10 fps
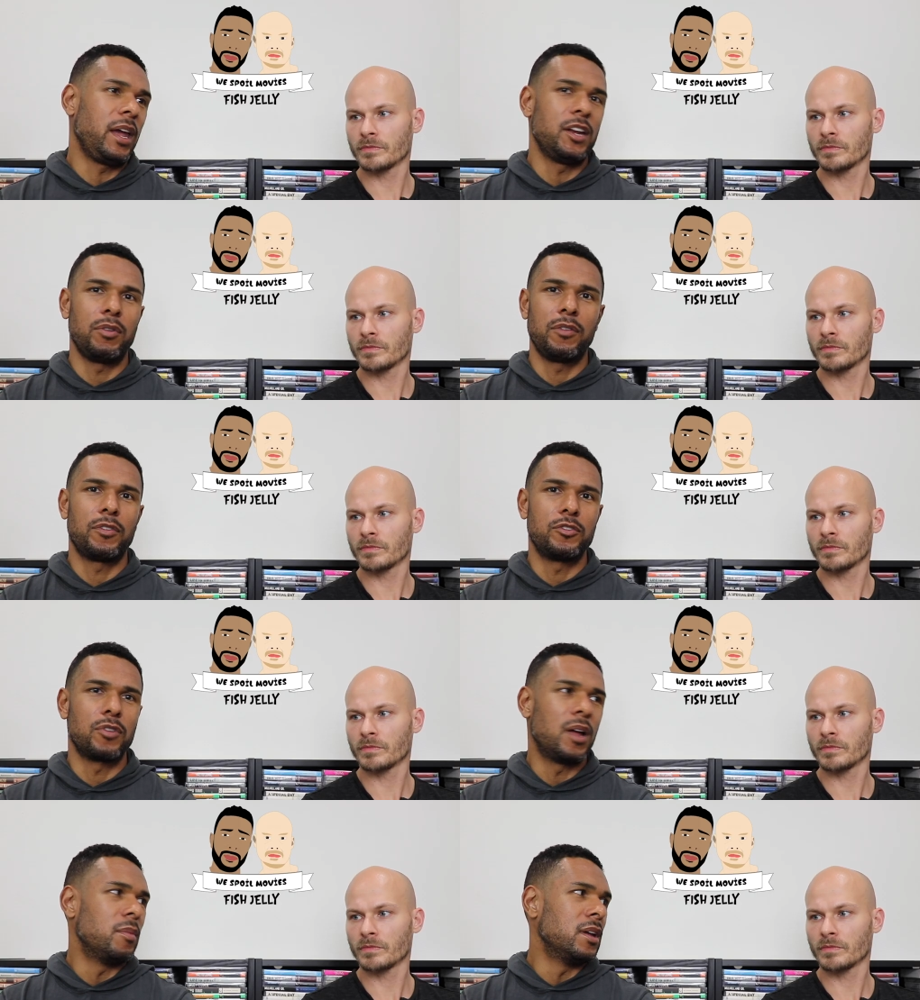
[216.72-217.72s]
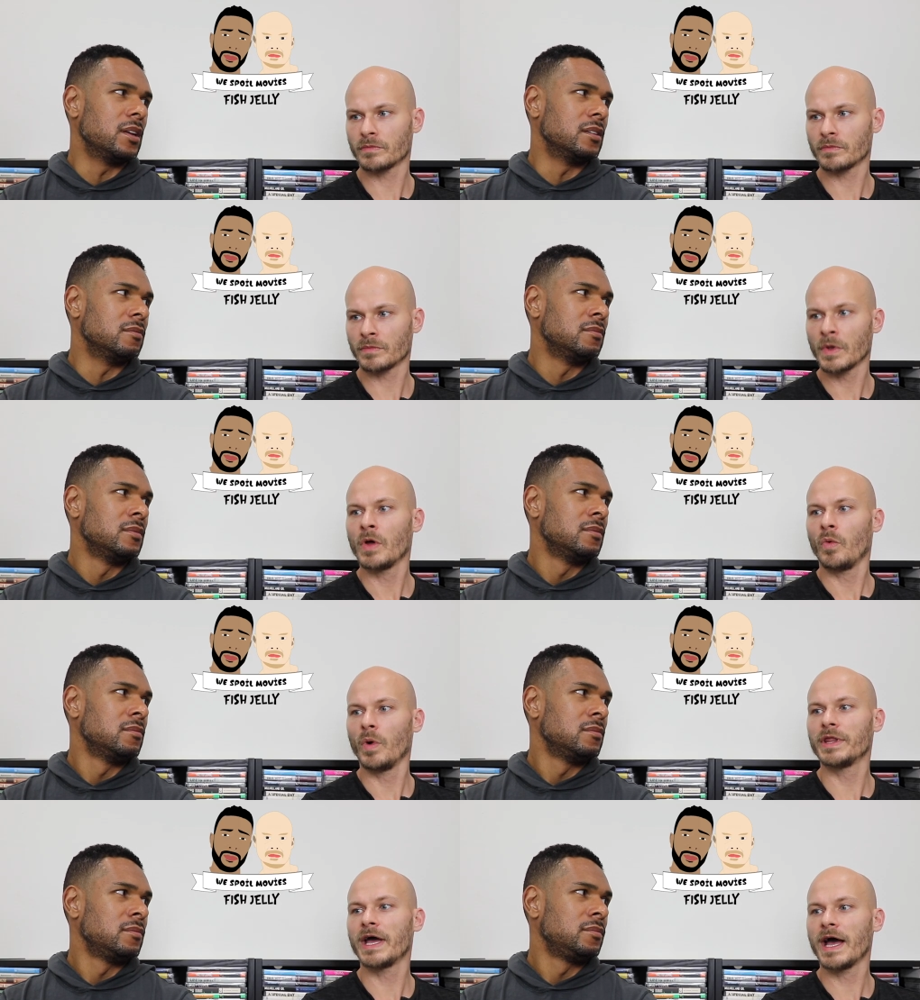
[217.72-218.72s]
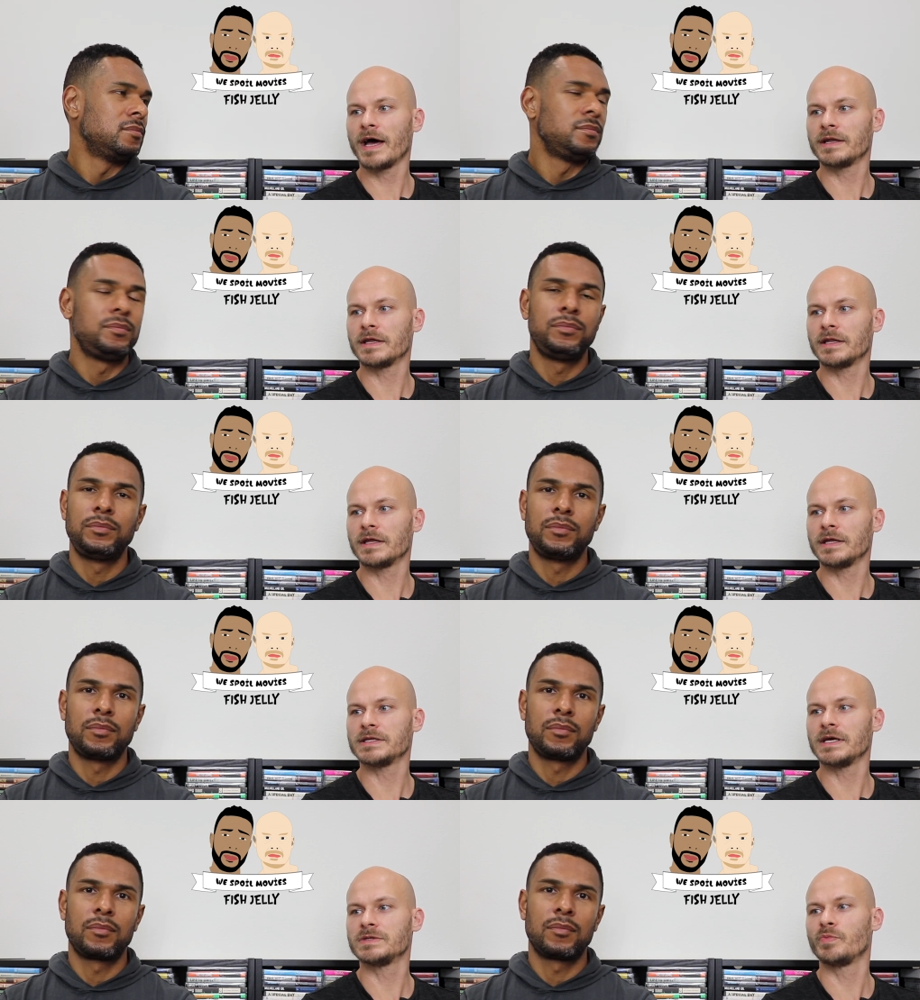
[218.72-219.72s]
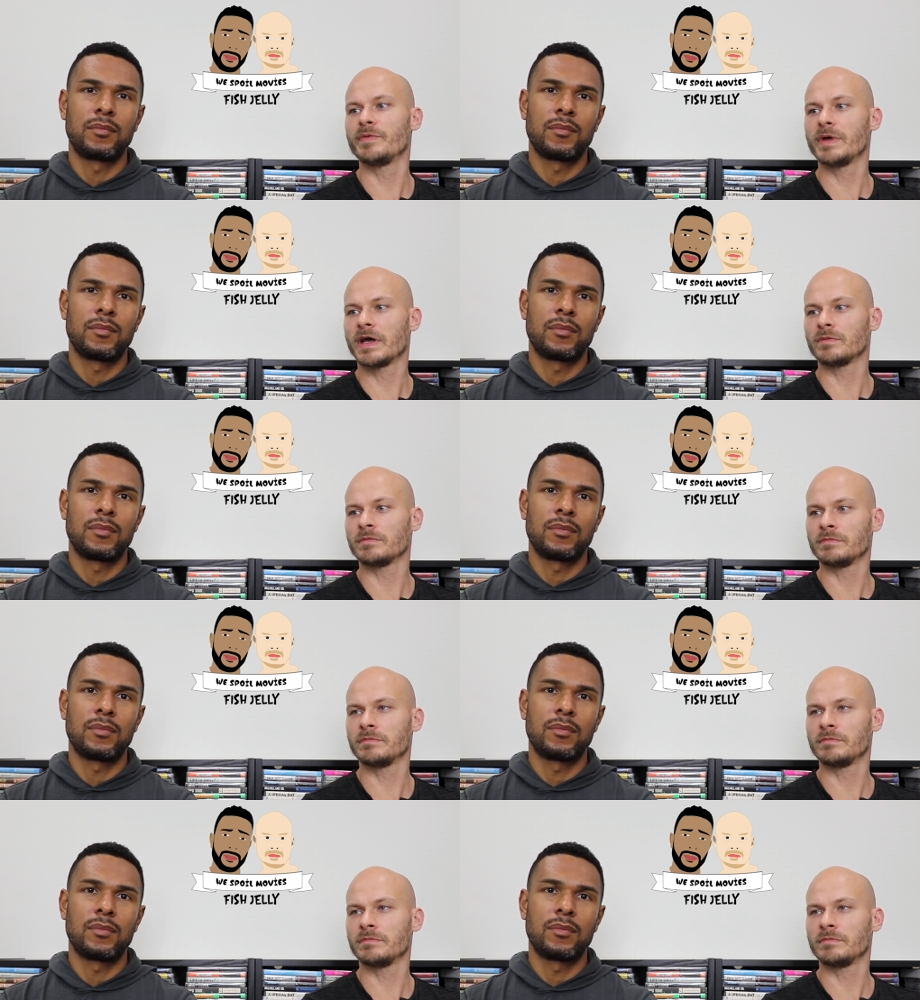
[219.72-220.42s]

Speaker 1: pandering for drama and well they had it, it we bec-